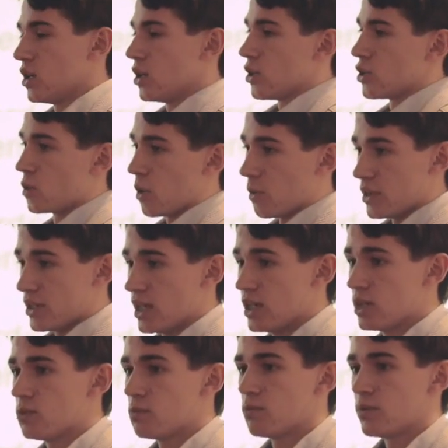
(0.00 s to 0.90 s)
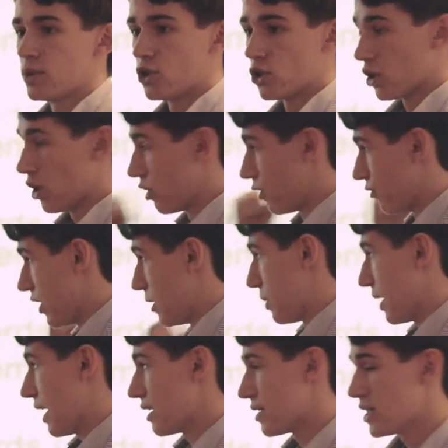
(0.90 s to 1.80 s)
So what we did, we took a load of
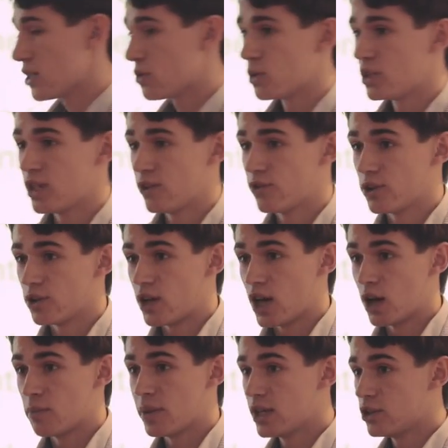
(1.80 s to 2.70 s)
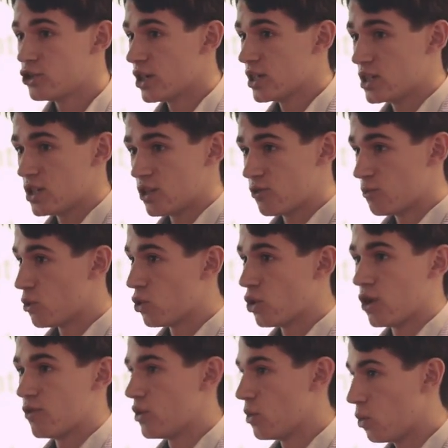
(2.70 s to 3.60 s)
VPSs with different IP addresses from
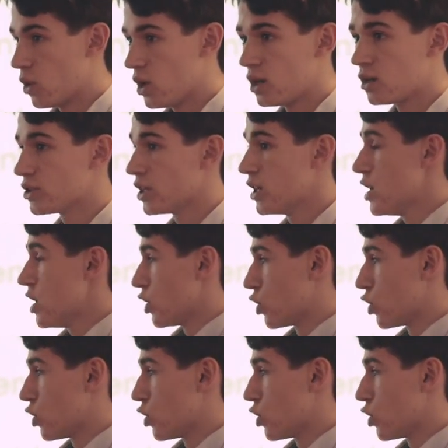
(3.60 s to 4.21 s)
all over the world,